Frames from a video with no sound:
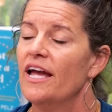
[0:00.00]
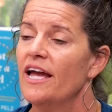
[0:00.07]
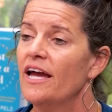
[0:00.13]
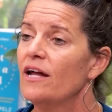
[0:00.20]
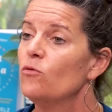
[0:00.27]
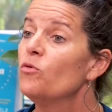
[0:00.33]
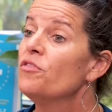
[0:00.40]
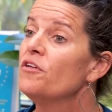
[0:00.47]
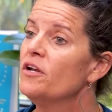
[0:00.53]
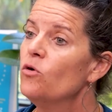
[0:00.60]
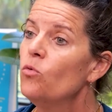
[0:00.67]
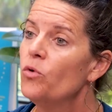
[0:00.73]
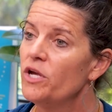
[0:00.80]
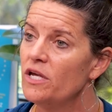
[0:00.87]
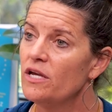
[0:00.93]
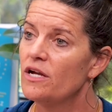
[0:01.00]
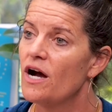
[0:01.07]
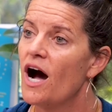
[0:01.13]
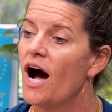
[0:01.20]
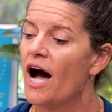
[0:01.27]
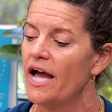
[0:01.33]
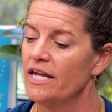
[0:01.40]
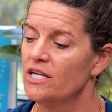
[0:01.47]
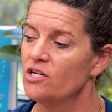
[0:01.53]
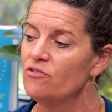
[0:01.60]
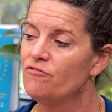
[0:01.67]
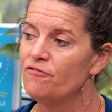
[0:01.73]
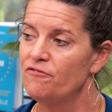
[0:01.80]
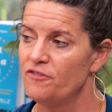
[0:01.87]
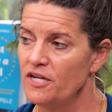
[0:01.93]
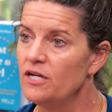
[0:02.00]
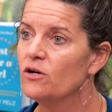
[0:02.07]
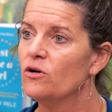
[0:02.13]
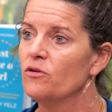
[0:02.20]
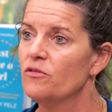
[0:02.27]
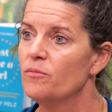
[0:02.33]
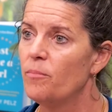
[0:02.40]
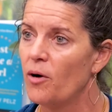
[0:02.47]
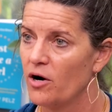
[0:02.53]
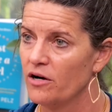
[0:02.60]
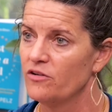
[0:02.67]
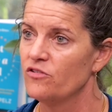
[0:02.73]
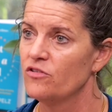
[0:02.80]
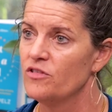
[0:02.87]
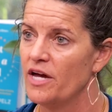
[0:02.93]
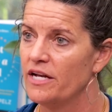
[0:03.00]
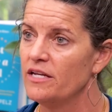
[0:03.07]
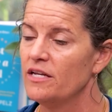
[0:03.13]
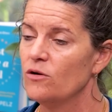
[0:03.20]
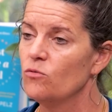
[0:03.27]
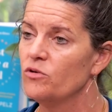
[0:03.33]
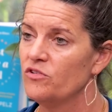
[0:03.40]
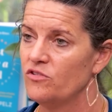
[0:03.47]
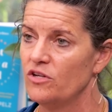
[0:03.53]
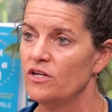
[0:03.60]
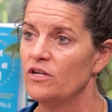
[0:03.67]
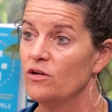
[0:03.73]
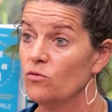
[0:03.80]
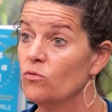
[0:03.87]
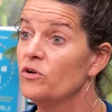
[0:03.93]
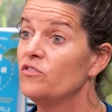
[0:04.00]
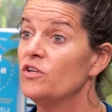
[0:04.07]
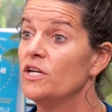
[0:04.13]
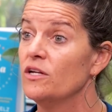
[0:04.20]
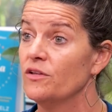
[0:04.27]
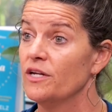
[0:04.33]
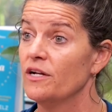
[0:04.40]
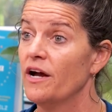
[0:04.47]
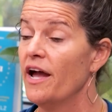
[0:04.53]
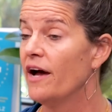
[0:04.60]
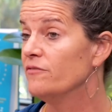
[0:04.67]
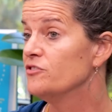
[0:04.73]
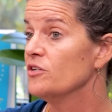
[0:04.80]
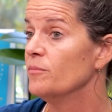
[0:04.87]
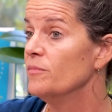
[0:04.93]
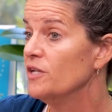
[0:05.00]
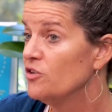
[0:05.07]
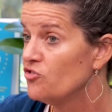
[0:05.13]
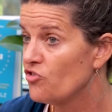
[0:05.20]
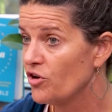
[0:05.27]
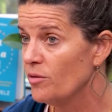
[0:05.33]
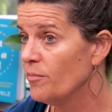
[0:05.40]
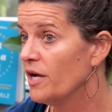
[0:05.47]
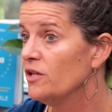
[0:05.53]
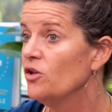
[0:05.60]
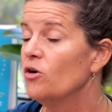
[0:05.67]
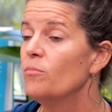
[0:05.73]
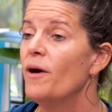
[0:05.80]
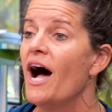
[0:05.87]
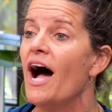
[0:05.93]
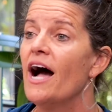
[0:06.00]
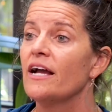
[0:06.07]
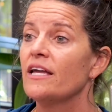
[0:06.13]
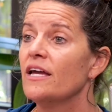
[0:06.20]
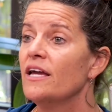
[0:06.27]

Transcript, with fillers: And within a week, I could feel the parts that it was it was healing. I have some injury in my low back,